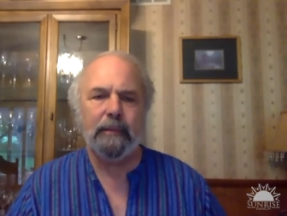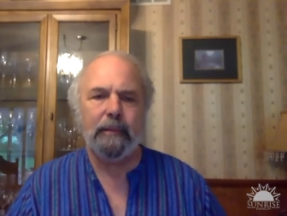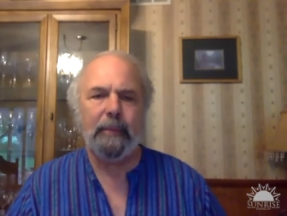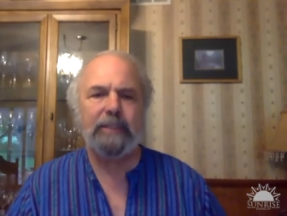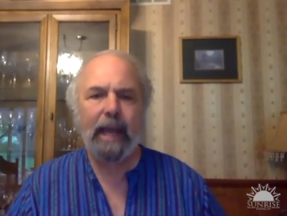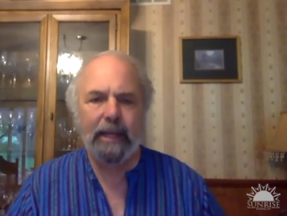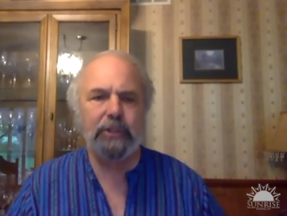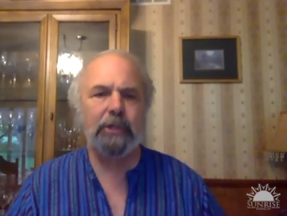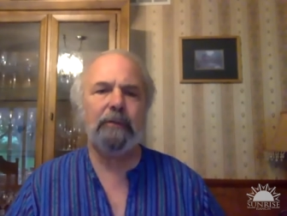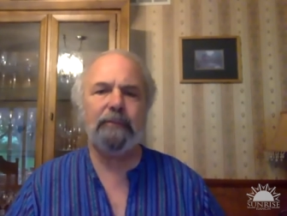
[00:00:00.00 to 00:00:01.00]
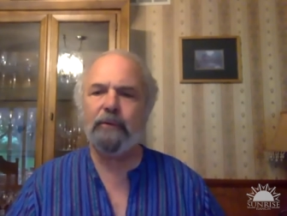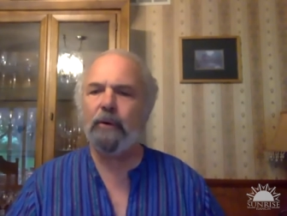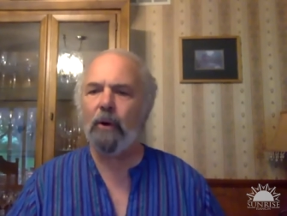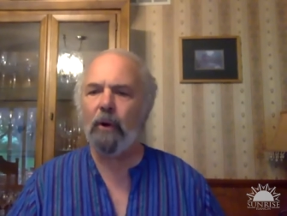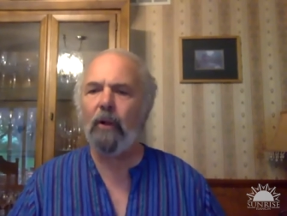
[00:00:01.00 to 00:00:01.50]
potential for
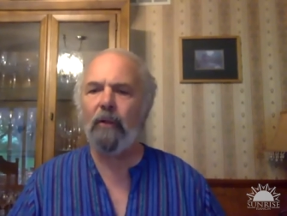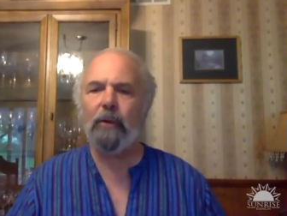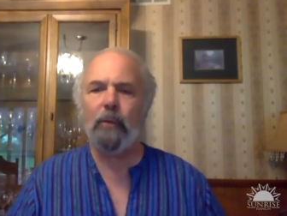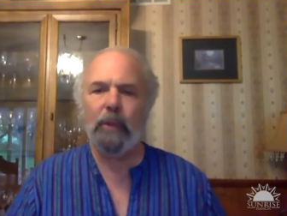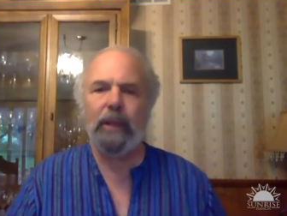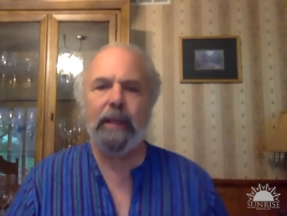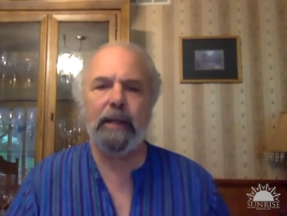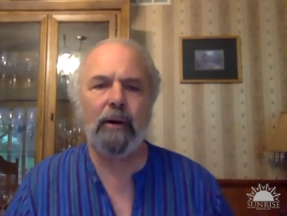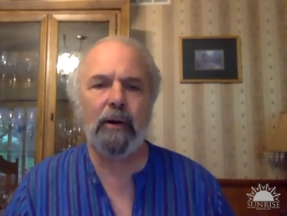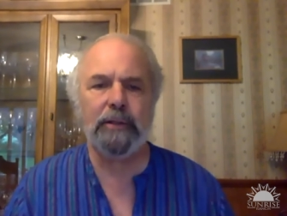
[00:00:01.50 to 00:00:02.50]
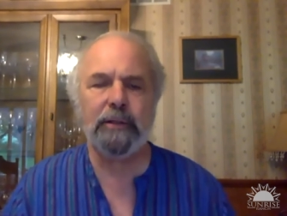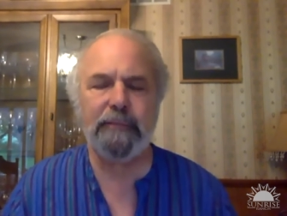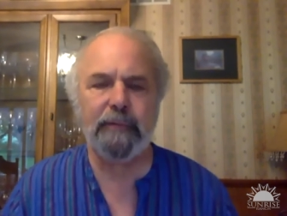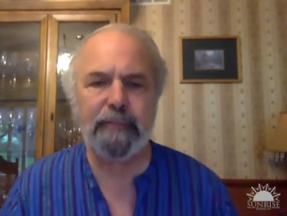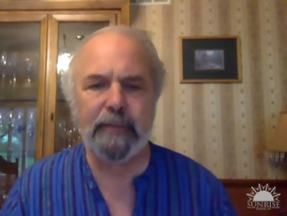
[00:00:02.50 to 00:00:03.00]
all that we are to
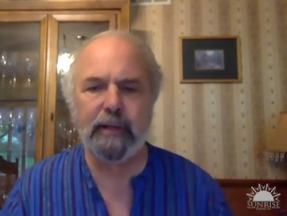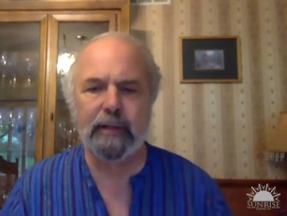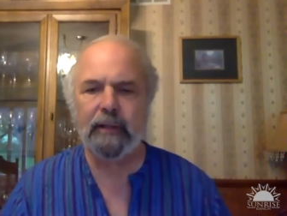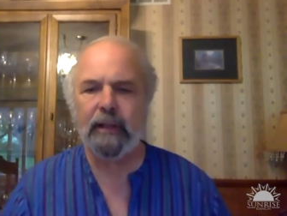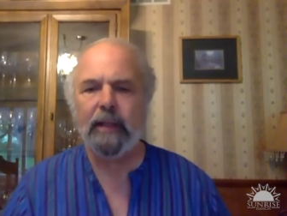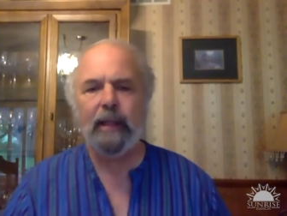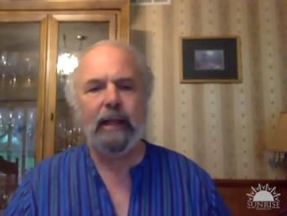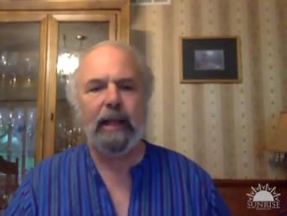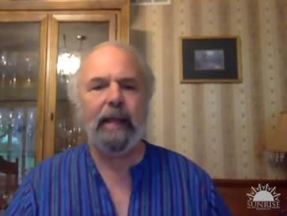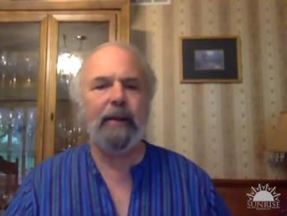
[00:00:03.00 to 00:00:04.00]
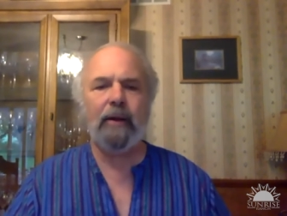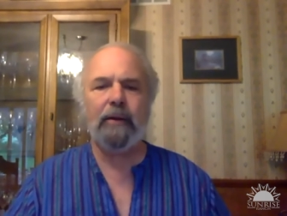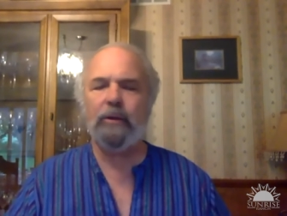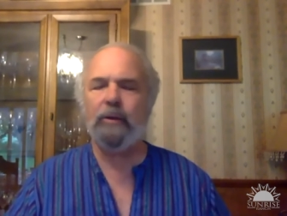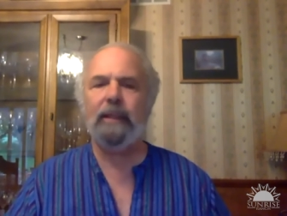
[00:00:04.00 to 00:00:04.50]
fulfill in our
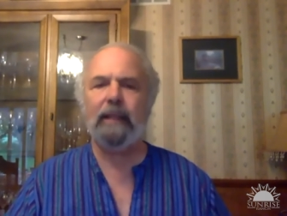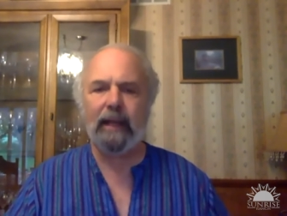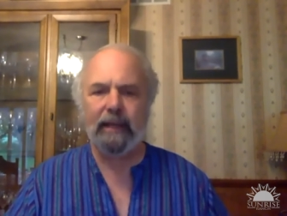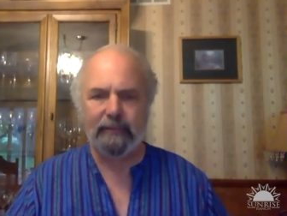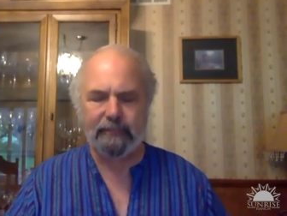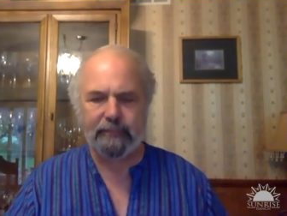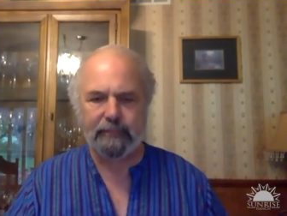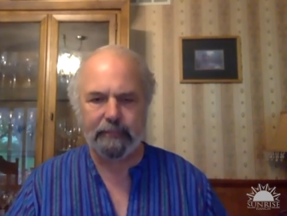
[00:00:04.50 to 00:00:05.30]
human life.